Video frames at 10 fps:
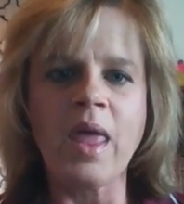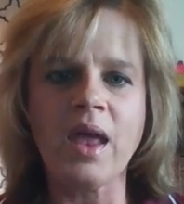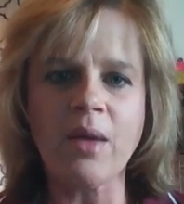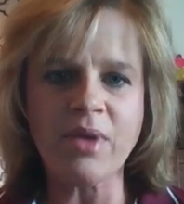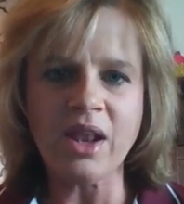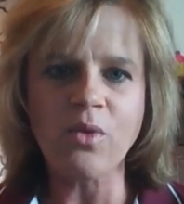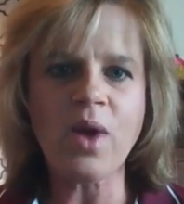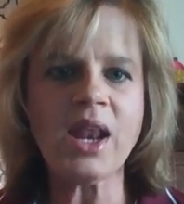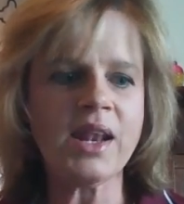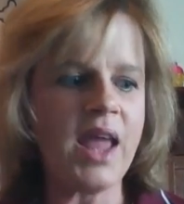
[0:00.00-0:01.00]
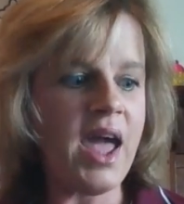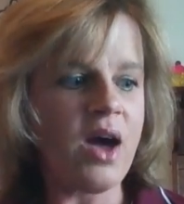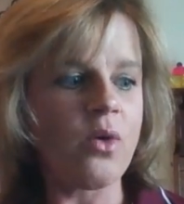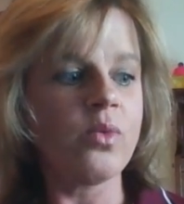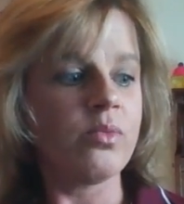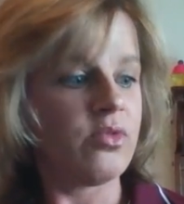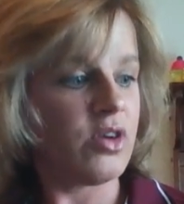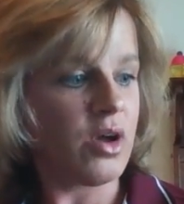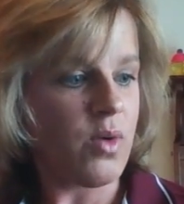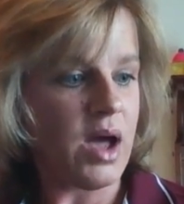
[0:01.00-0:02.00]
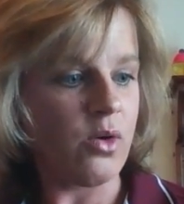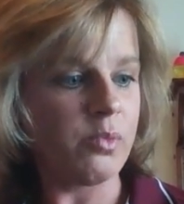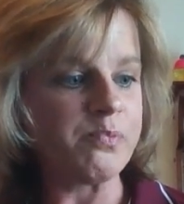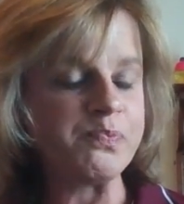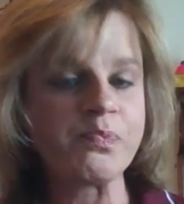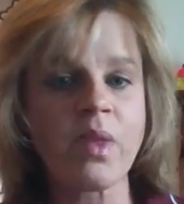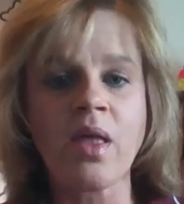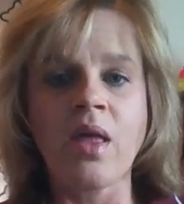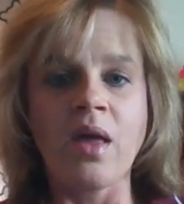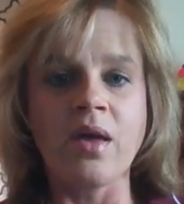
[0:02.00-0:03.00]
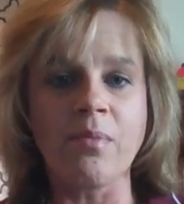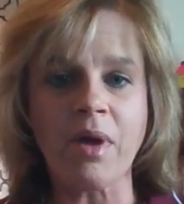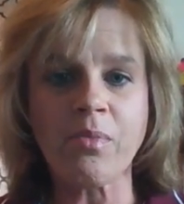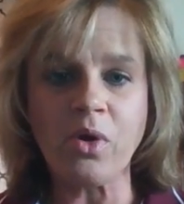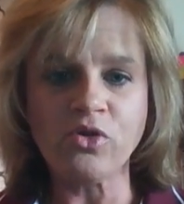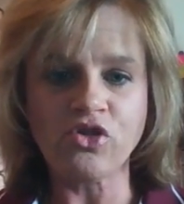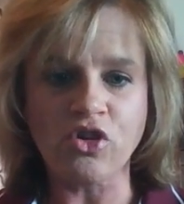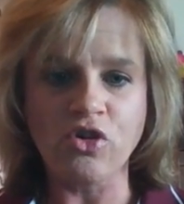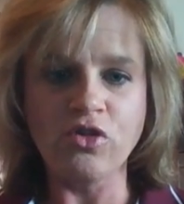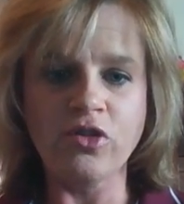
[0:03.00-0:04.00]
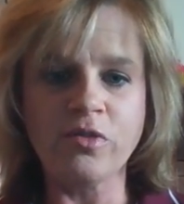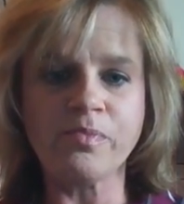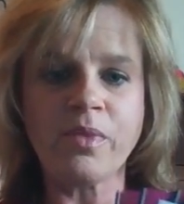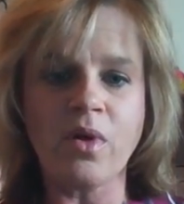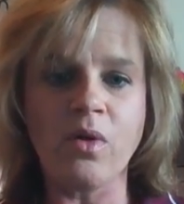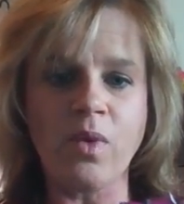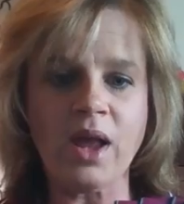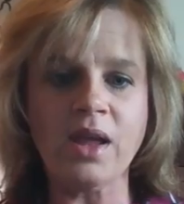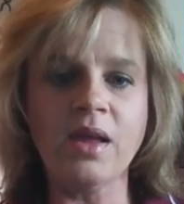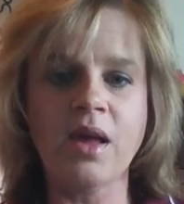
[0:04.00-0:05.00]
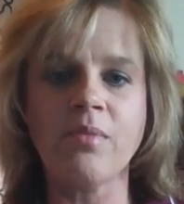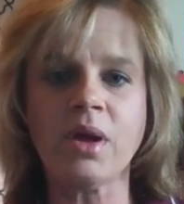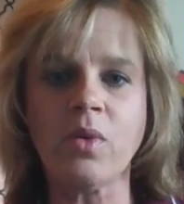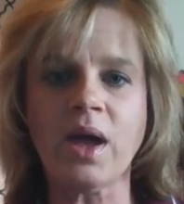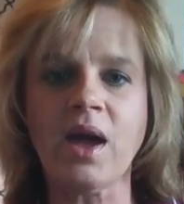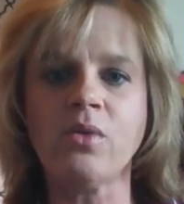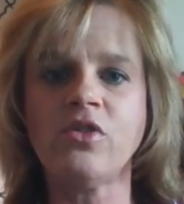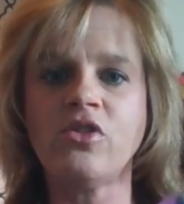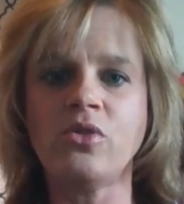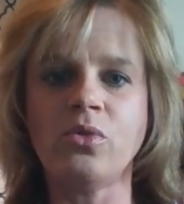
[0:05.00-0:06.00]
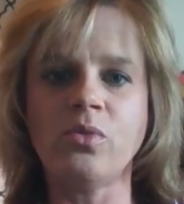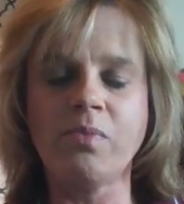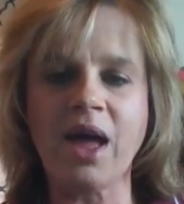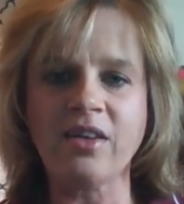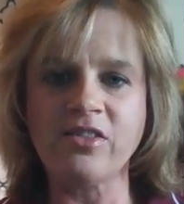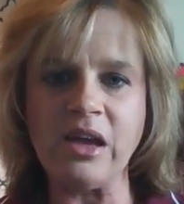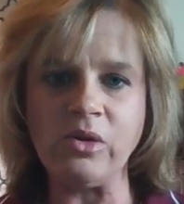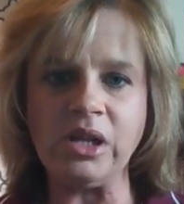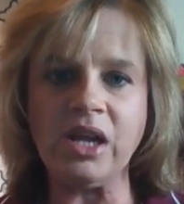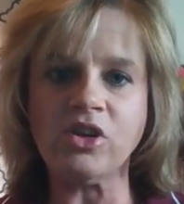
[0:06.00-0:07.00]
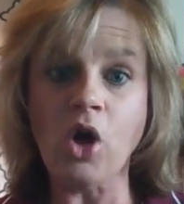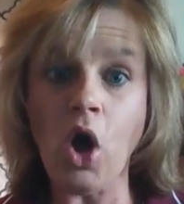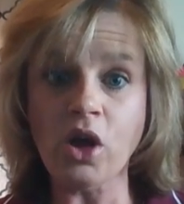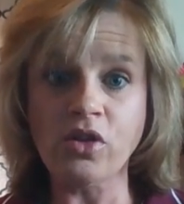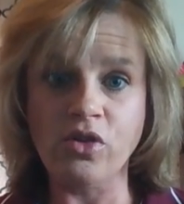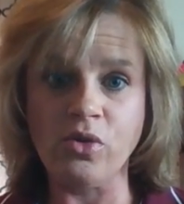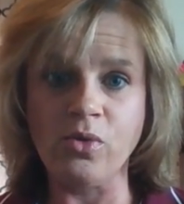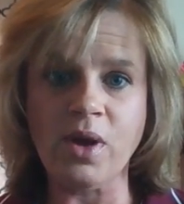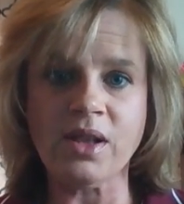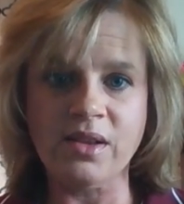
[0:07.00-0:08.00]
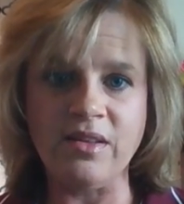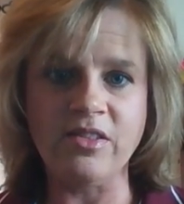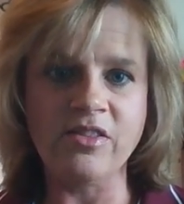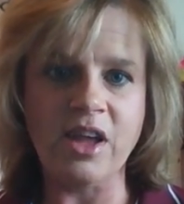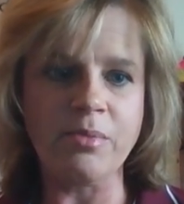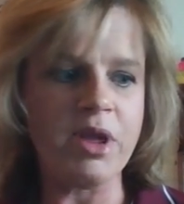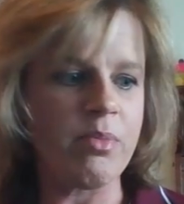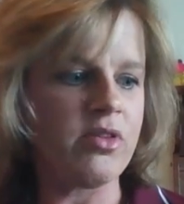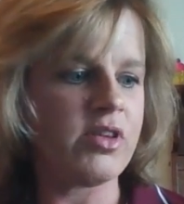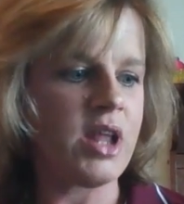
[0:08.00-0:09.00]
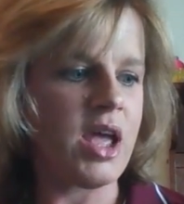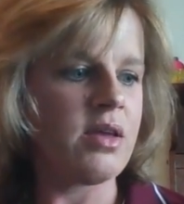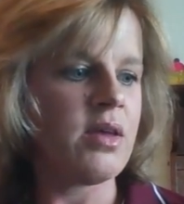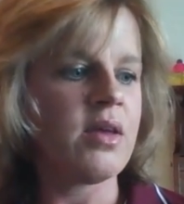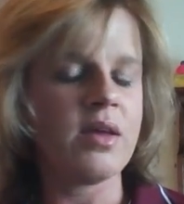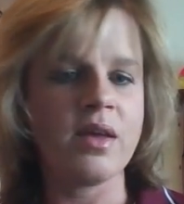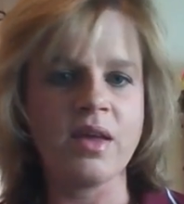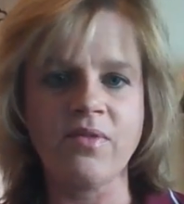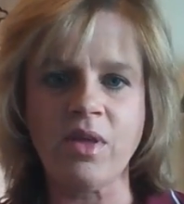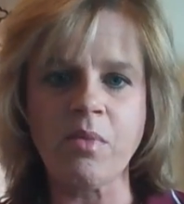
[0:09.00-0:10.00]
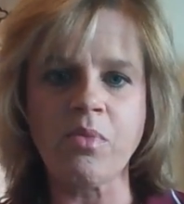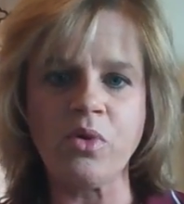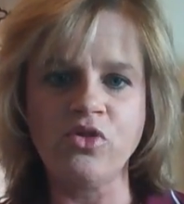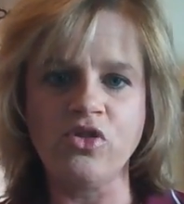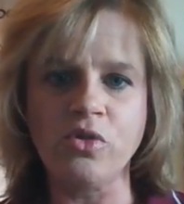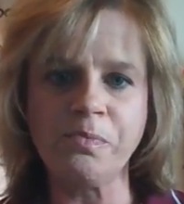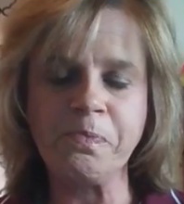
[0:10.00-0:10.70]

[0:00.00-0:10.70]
And I'm getting ready now to go out. Got my brochures all ready. I'm going out to pass out and talk to at least 10 people today and give them a brochure.